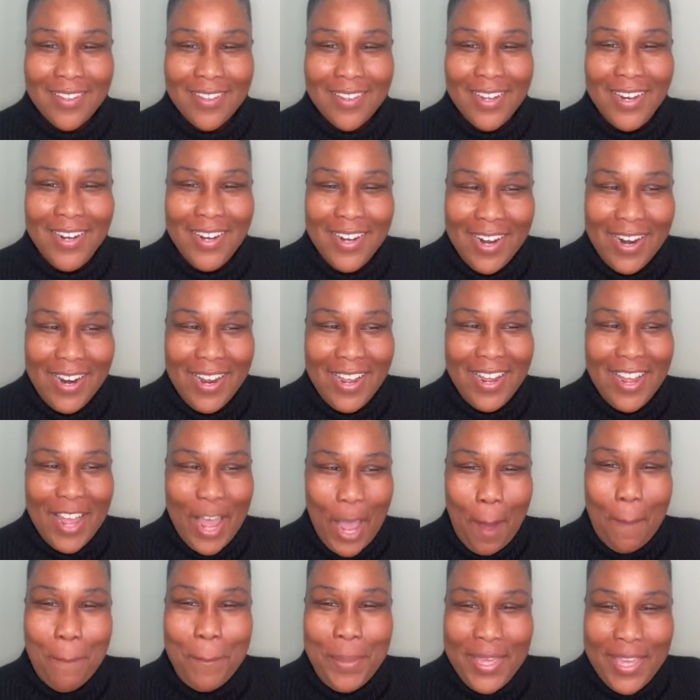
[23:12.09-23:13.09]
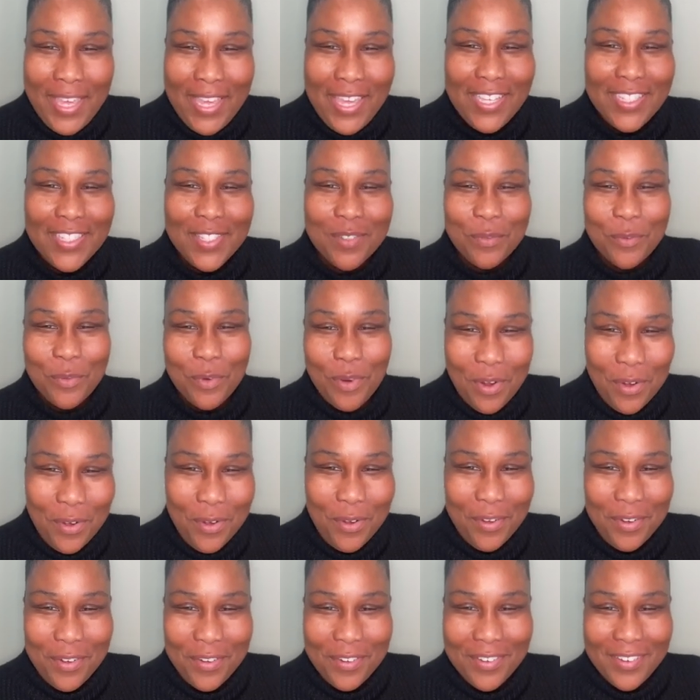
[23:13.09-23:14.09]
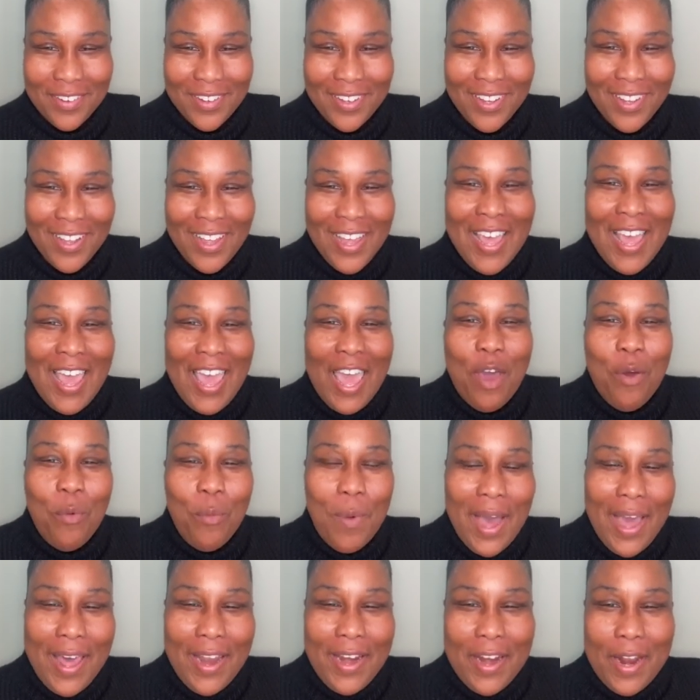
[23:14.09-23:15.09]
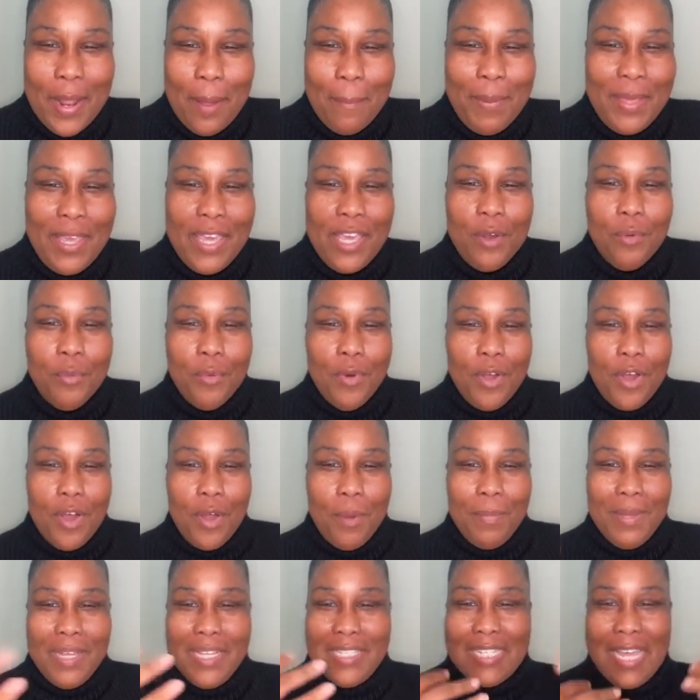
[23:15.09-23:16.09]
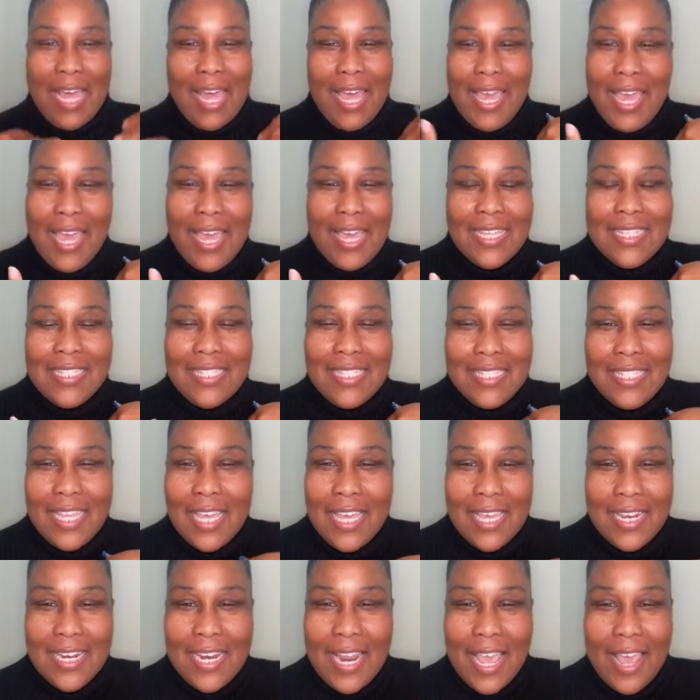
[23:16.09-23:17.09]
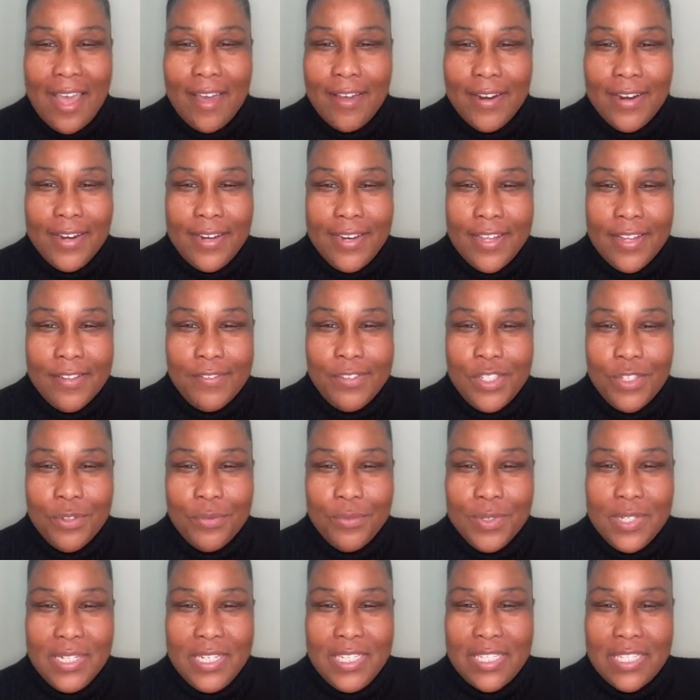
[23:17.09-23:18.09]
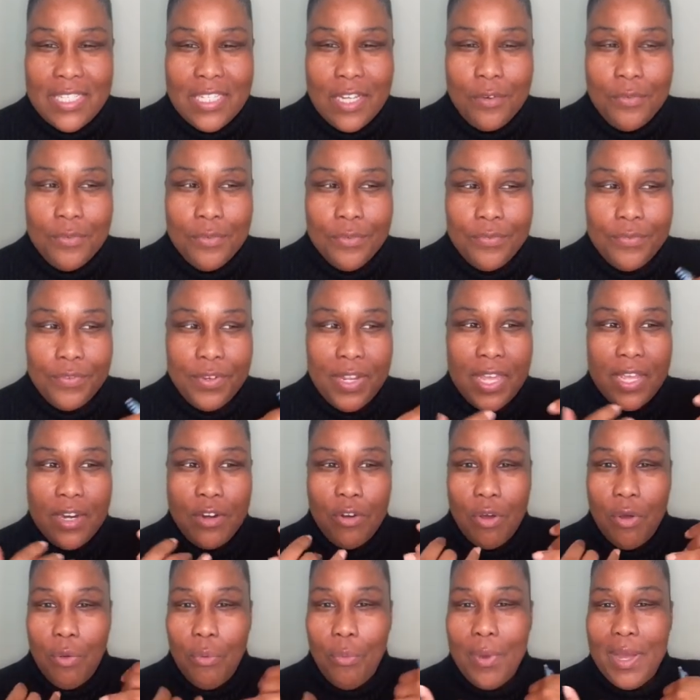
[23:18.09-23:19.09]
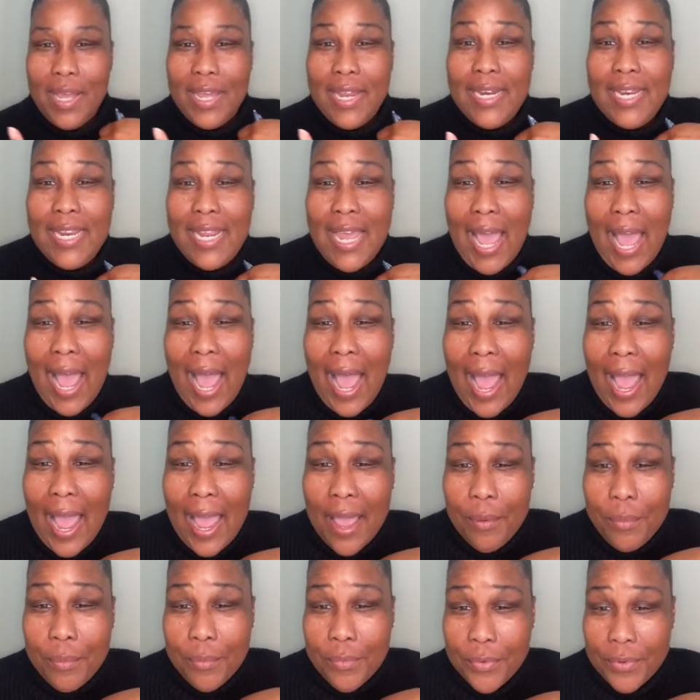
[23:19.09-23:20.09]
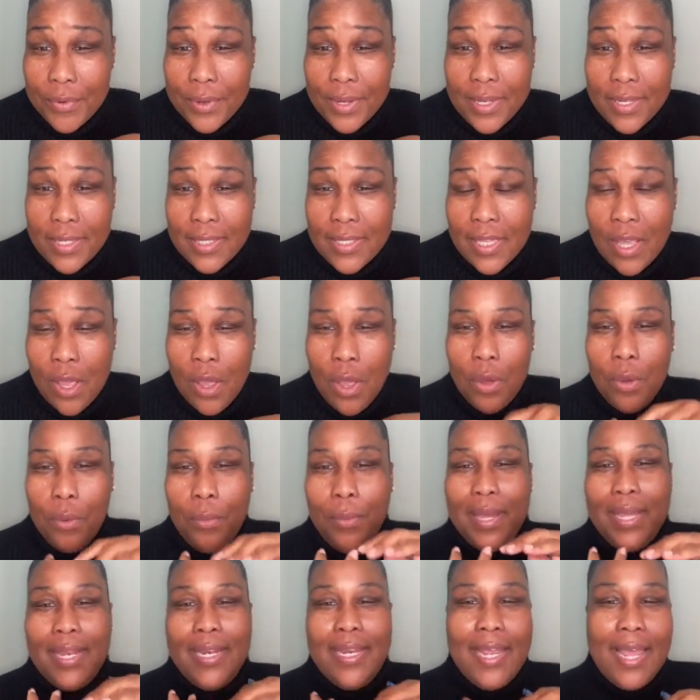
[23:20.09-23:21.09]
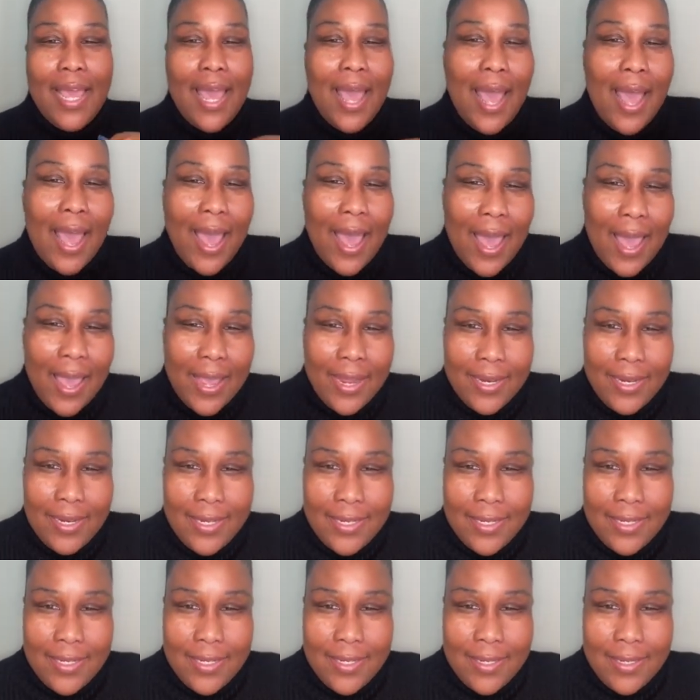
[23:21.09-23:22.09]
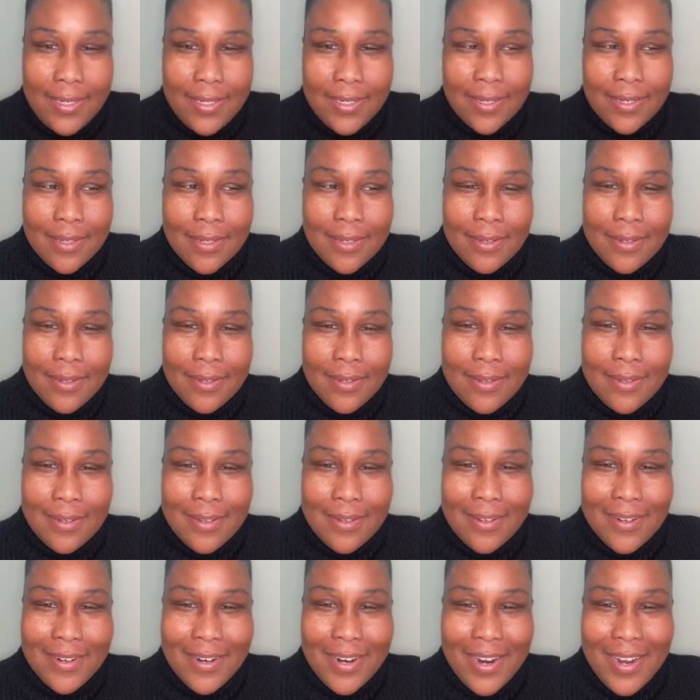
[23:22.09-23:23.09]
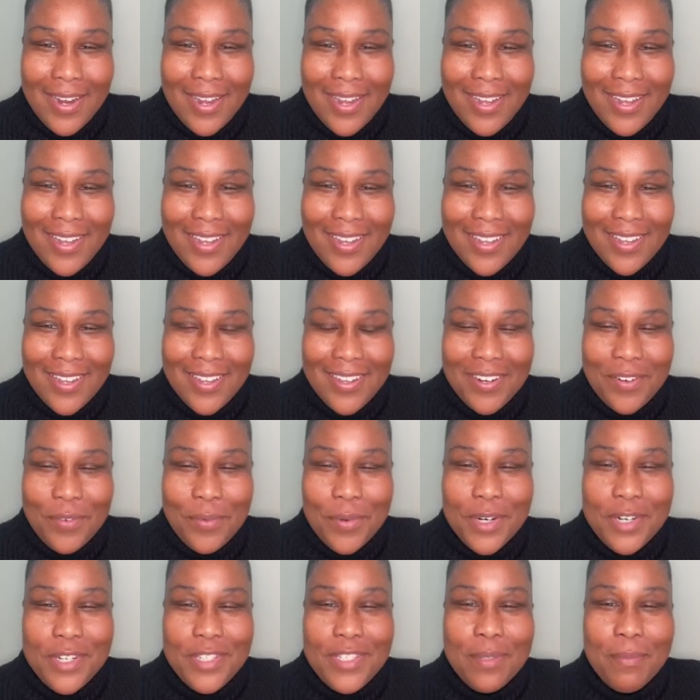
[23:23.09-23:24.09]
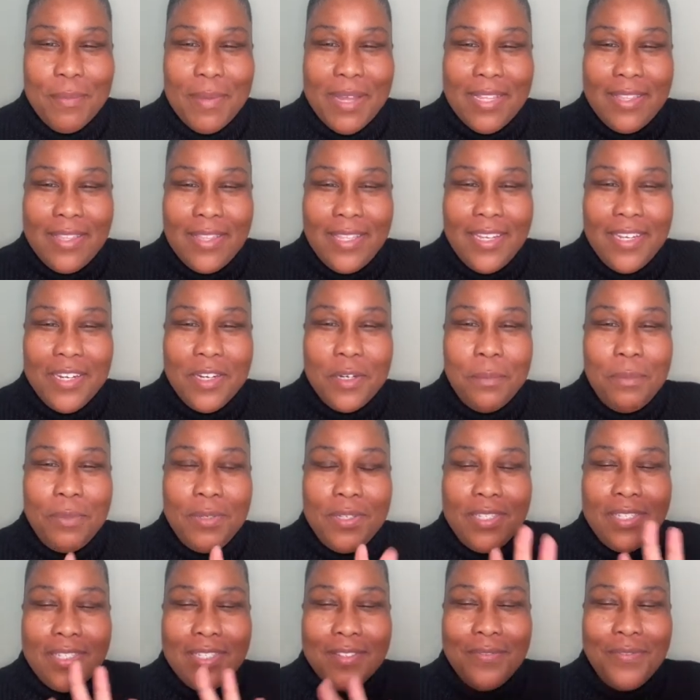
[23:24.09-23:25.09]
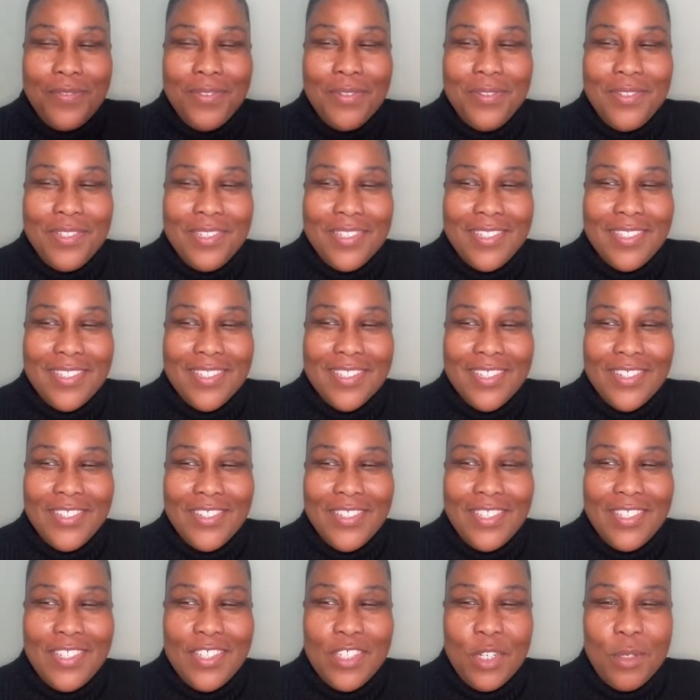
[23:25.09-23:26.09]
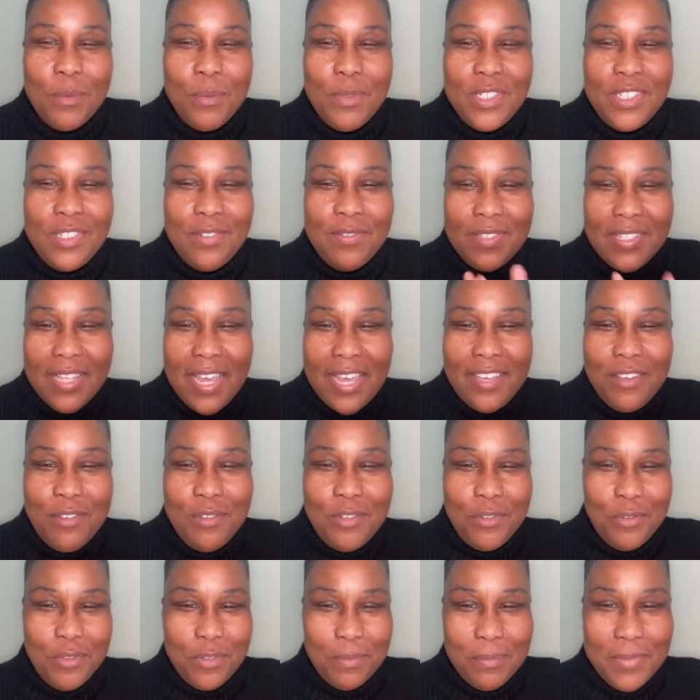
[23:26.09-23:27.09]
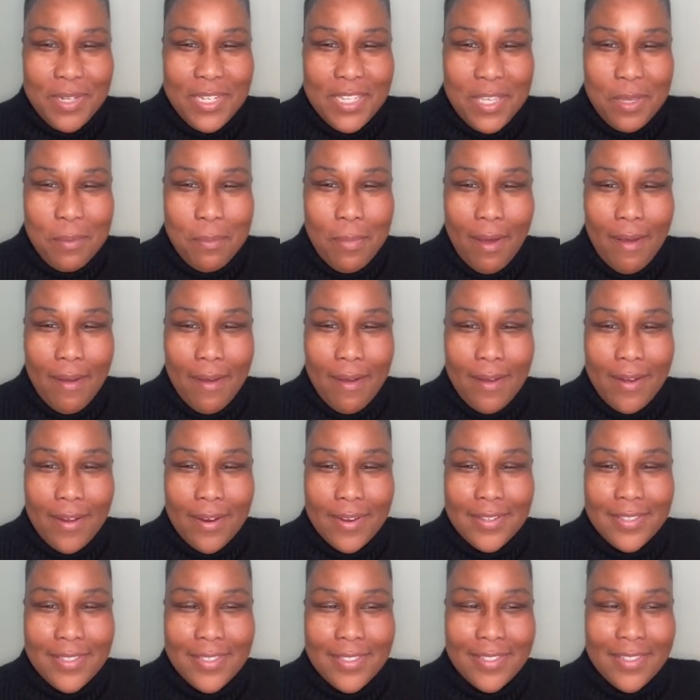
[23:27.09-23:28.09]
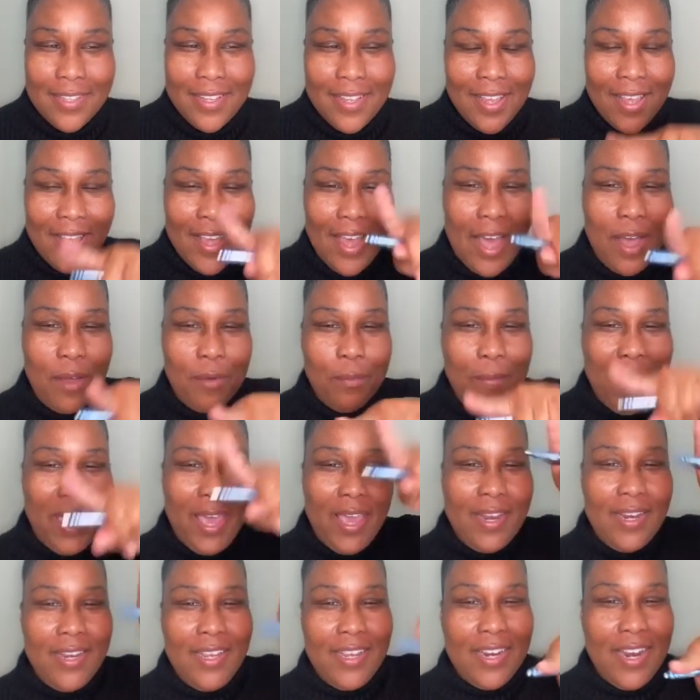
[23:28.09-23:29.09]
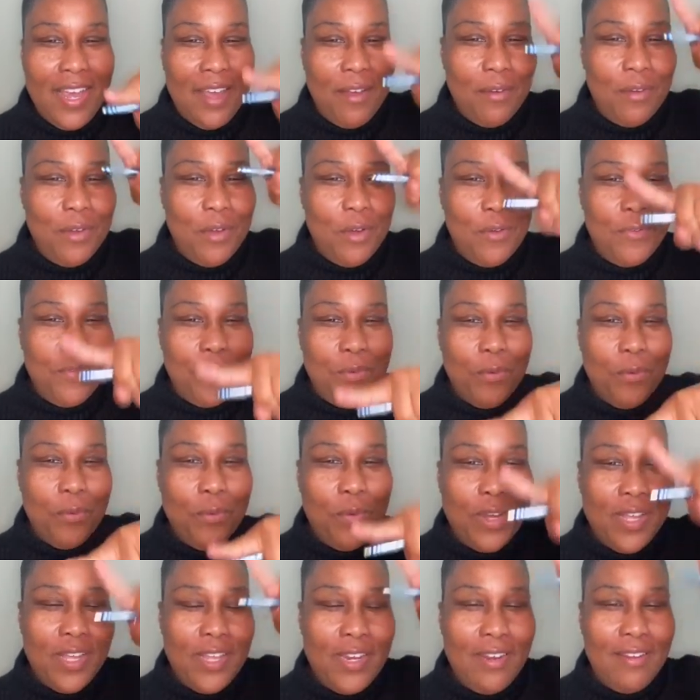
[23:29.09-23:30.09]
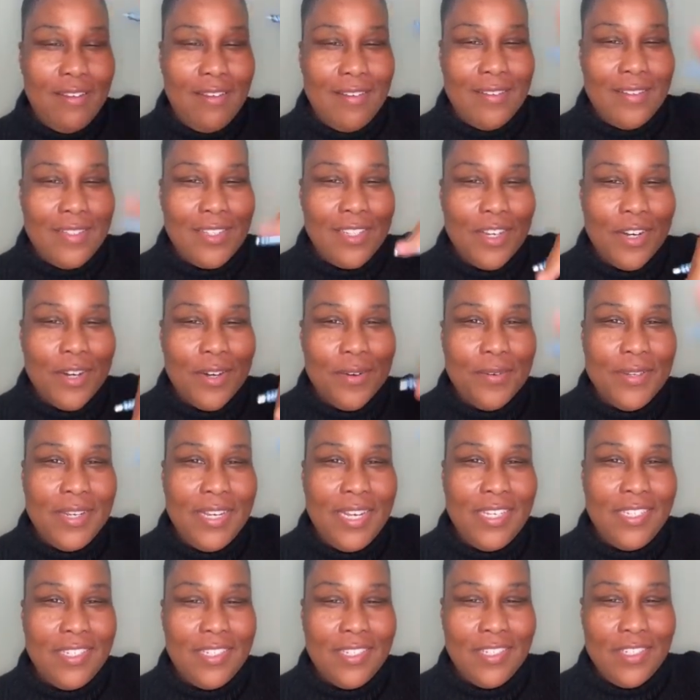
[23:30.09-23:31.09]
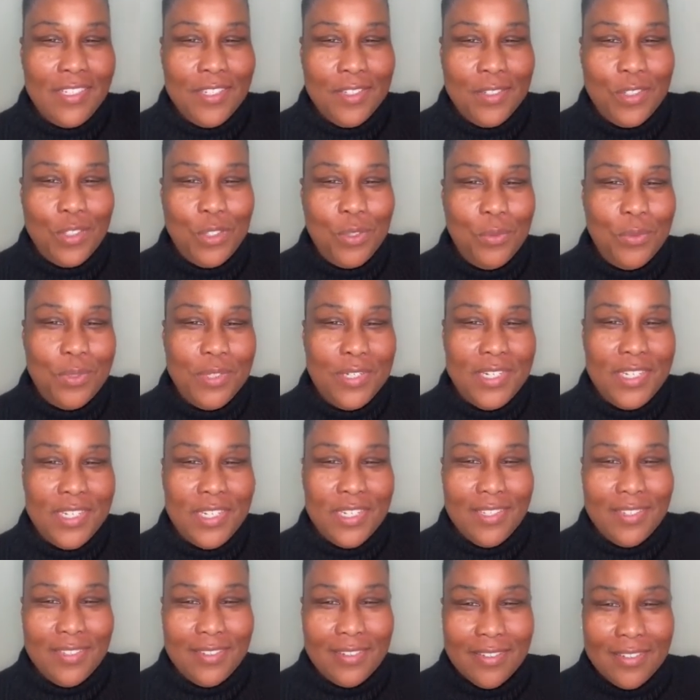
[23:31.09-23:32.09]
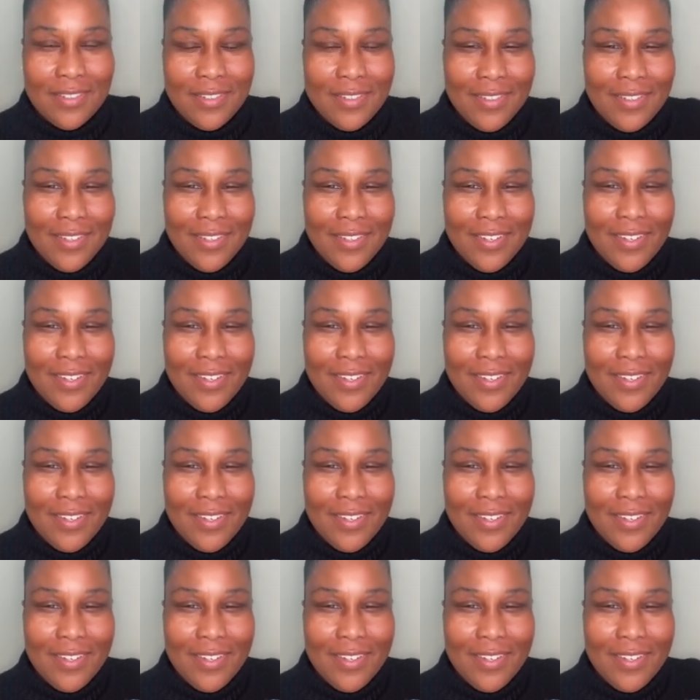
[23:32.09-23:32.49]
I picked wrong. And why did I pick wrong? Because I hadn't sat down enough to really self-reflect on what did I want, what did I need, right? In the words of my therapist a few years ago, she told me, she was like, you do the monkey bars. Back then I would go from one long-term relationship to another.